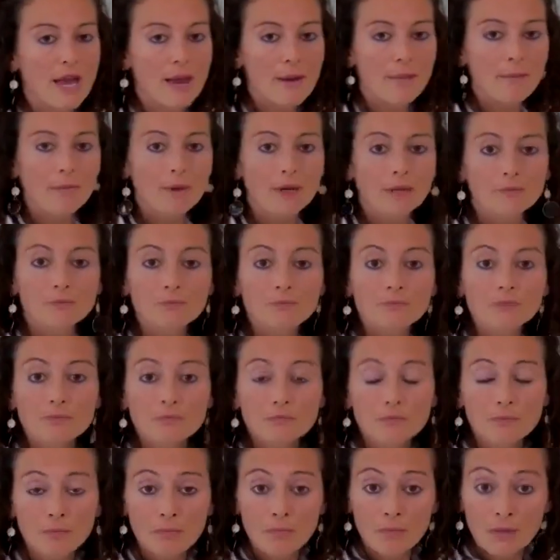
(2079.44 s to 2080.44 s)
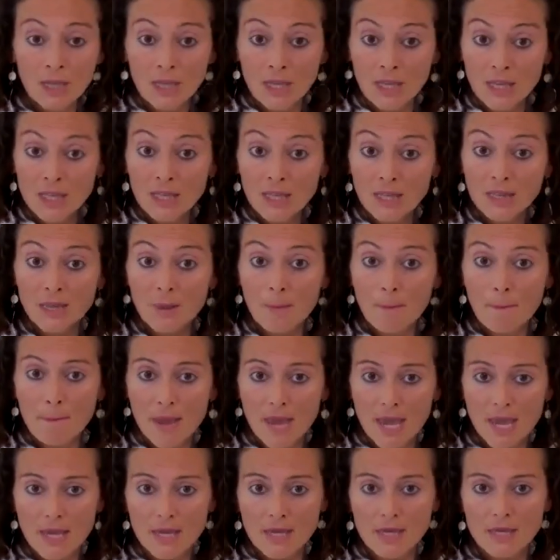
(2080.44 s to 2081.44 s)
them in the
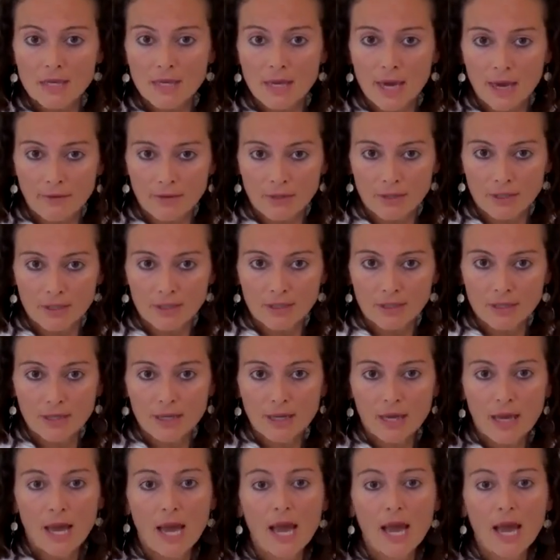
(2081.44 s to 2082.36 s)
main cavity,